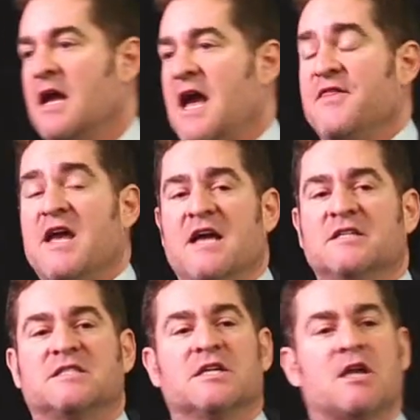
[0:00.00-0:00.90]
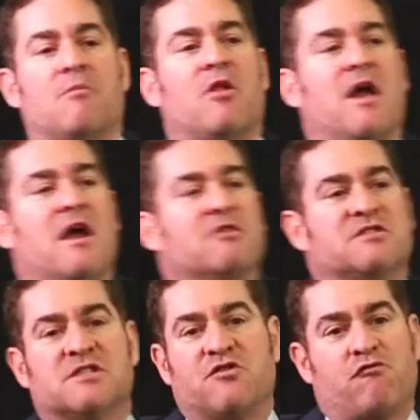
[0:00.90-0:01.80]
And the NCAA,
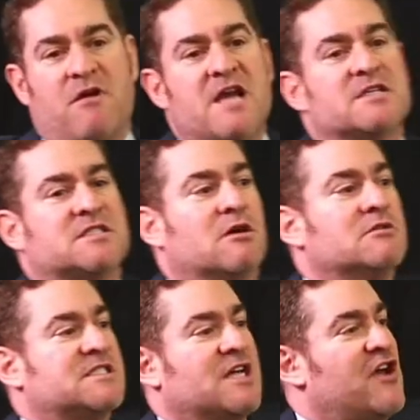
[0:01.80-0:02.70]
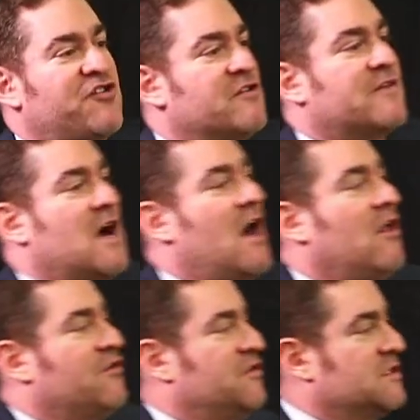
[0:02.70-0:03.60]
which is a trade association of
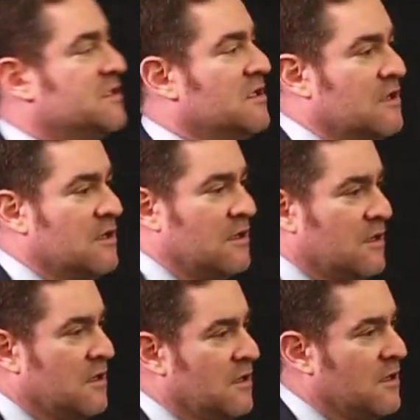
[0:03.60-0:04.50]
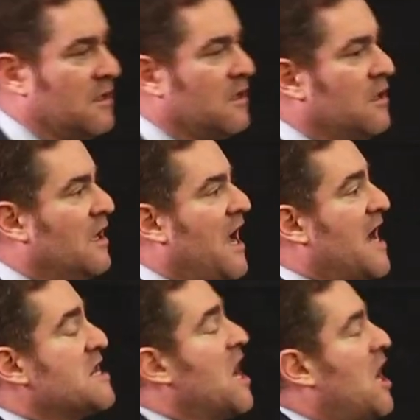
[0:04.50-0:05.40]
colleges,
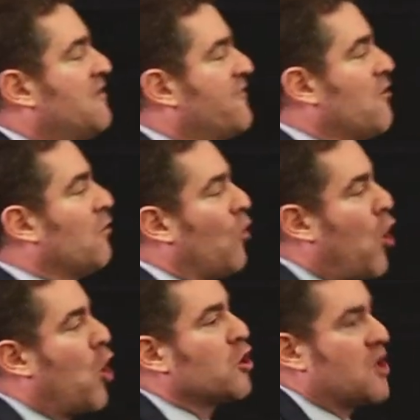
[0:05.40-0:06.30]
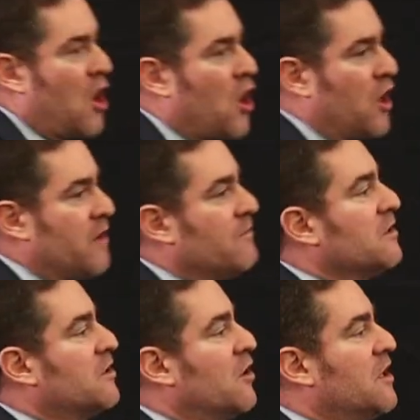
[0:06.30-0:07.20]
had not for a long time
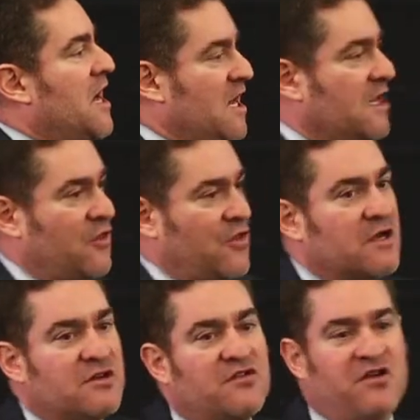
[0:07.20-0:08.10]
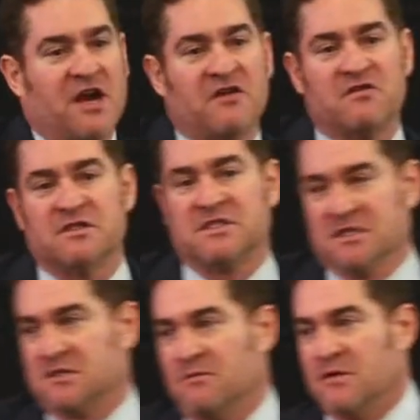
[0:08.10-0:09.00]
done anything to change the
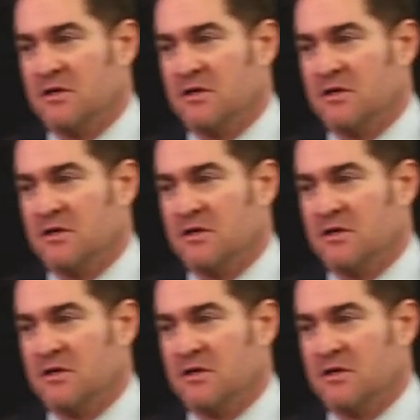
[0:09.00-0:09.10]
system.